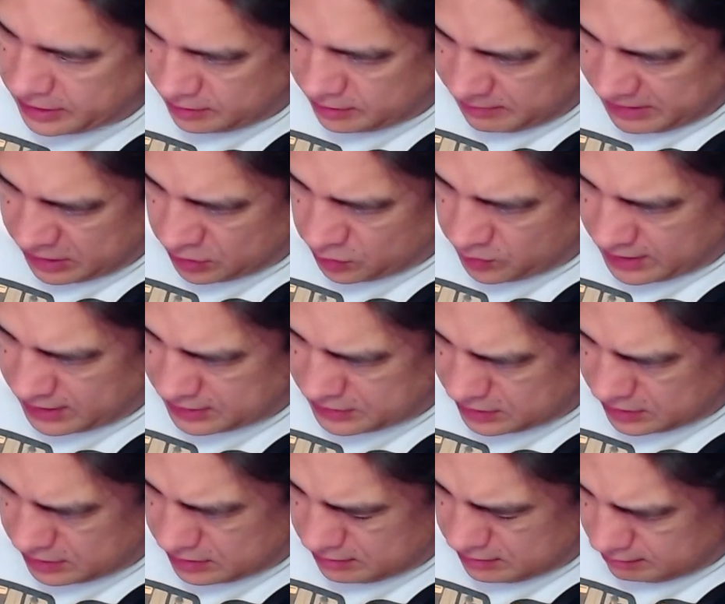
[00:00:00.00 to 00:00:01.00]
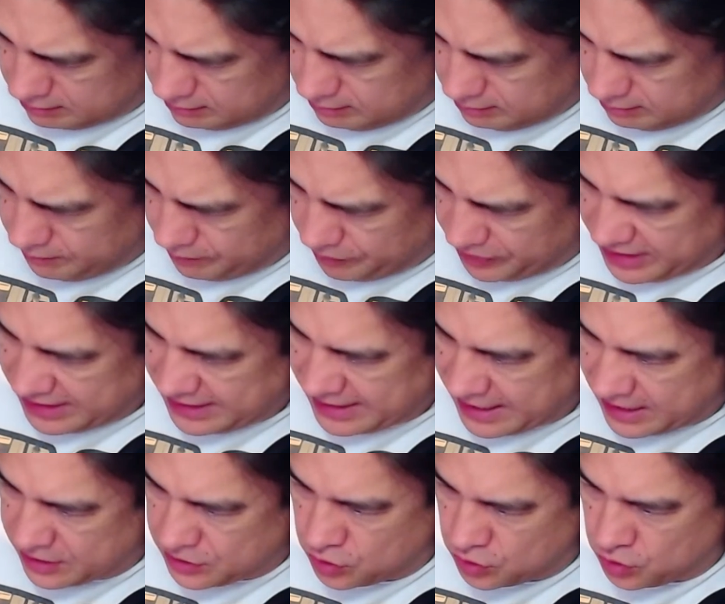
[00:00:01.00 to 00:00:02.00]
amino acid, it
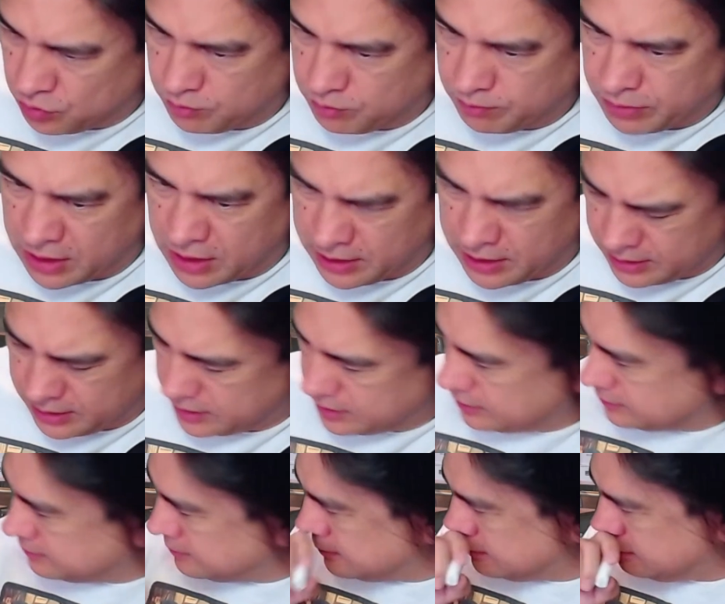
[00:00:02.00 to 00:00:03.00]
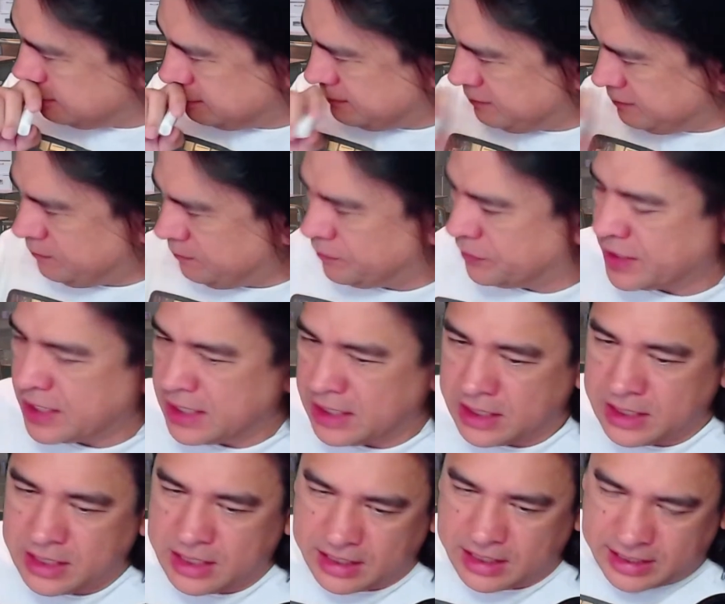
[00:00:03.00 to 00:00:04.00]
has to bond
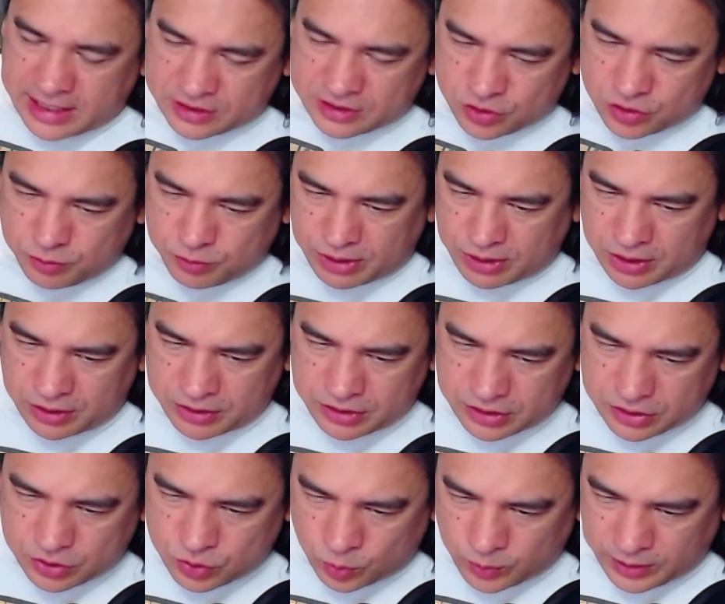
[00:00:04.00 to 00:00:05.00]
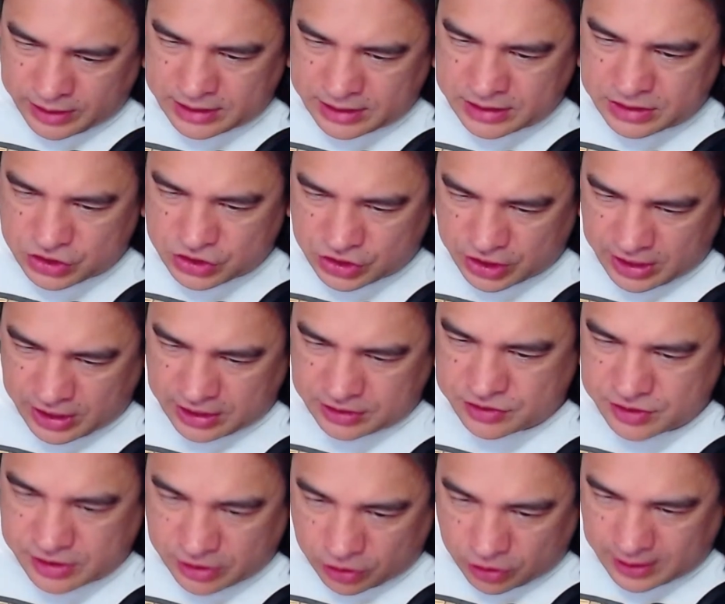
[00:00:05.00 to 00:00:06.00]
it has to bond twin chains
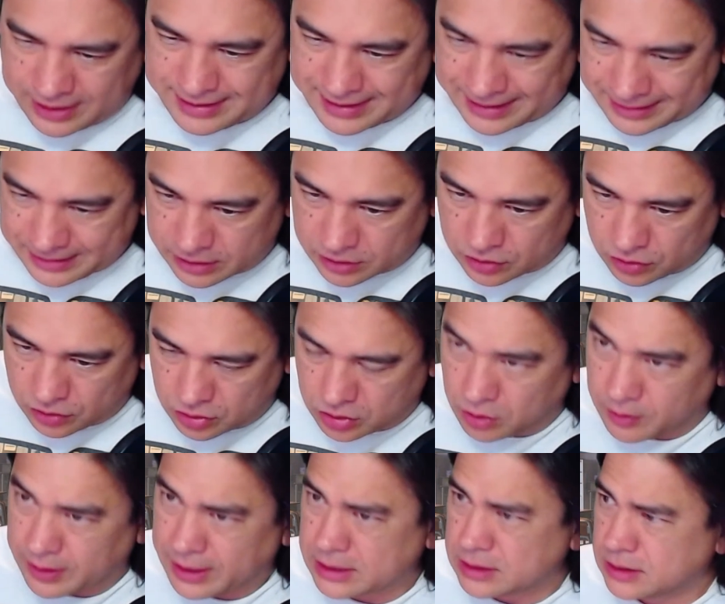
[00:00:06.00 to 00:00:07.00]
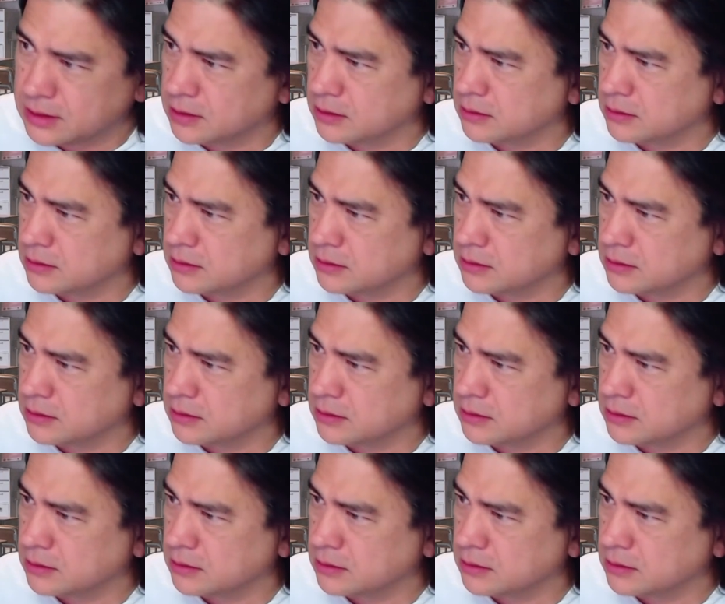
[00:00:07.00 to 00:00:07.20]
that are identical, correct?